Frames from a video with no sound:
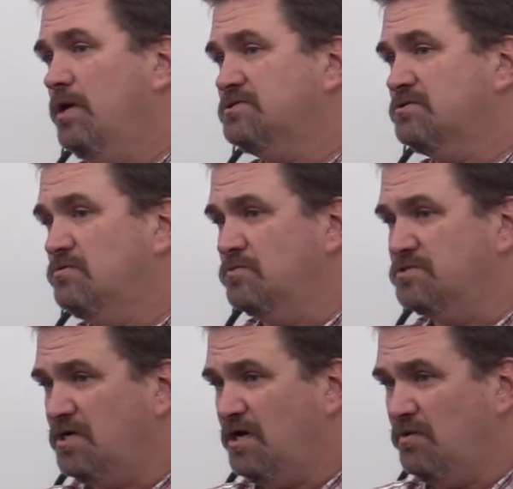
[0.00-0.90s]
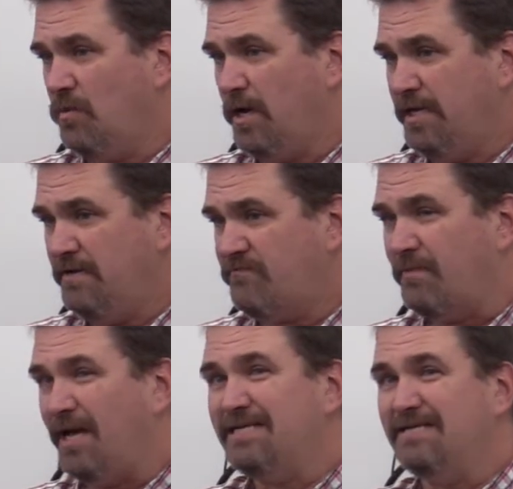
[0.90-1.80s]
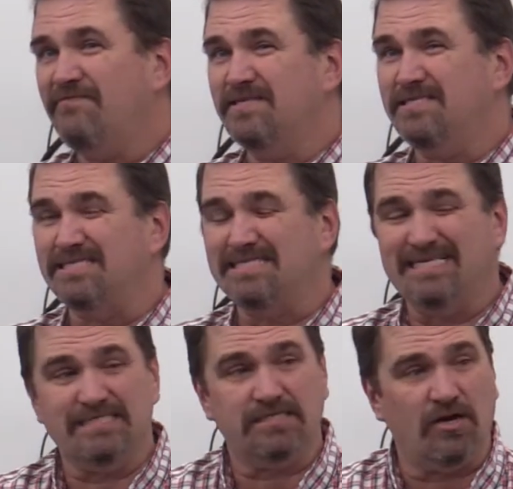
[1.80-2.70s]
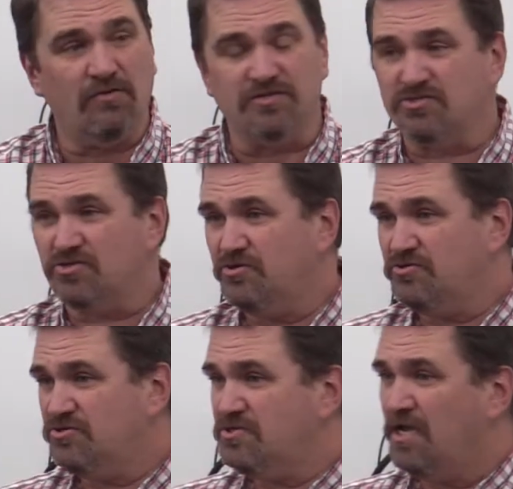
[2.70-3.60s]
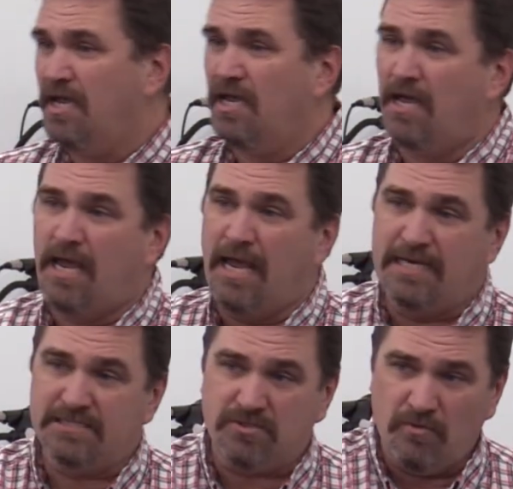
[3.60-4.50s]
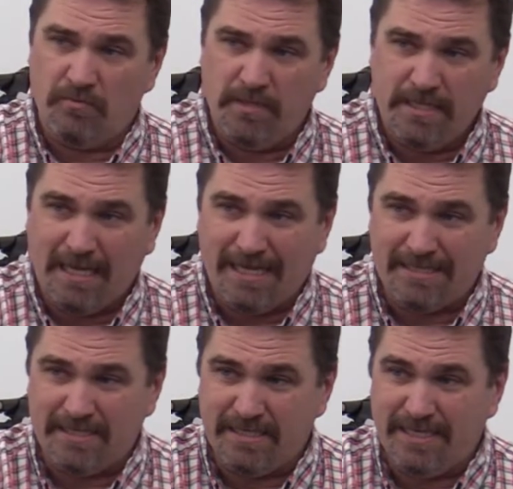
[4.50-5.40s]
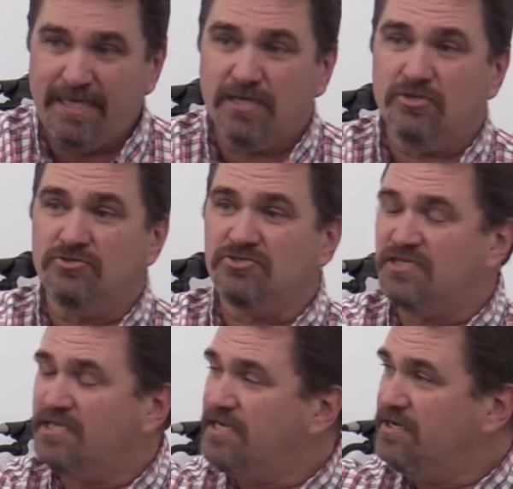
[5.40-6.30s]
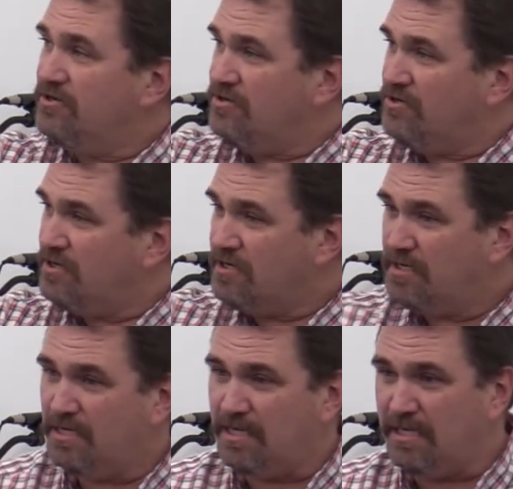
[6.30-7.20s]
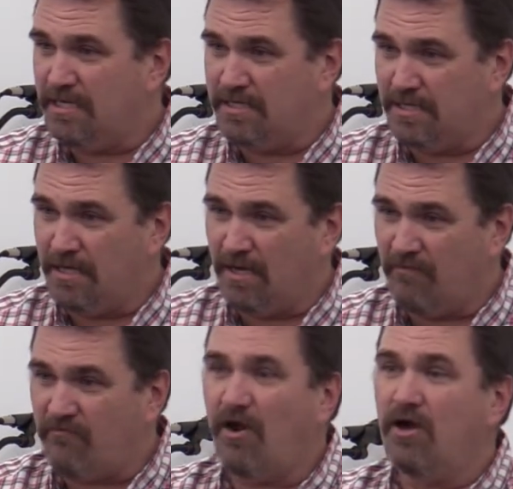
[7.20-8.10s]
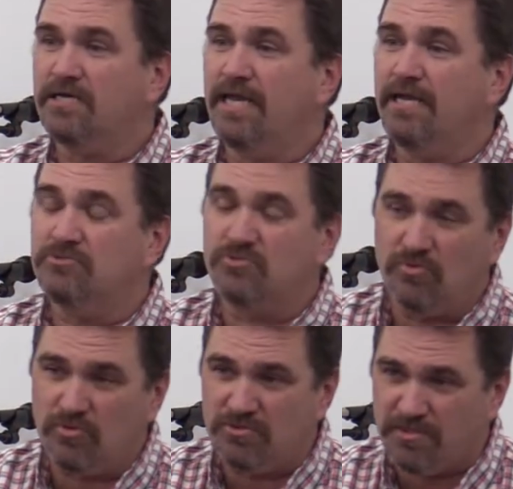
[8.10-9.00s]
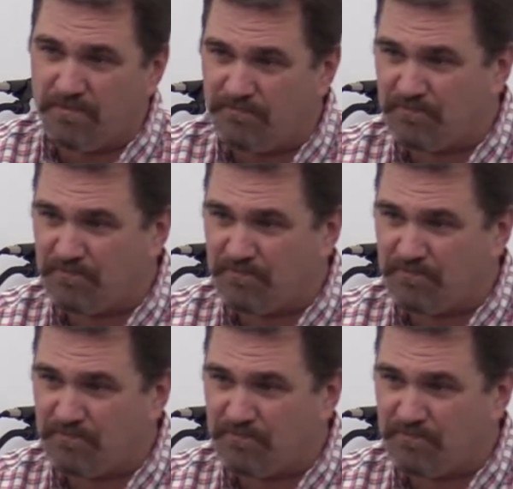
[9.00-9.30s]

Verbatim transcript: Western with John Wayne from 1956 called The Searchers. And it's going to be at the Nichols Theater in uh, Frogtown, Georgia.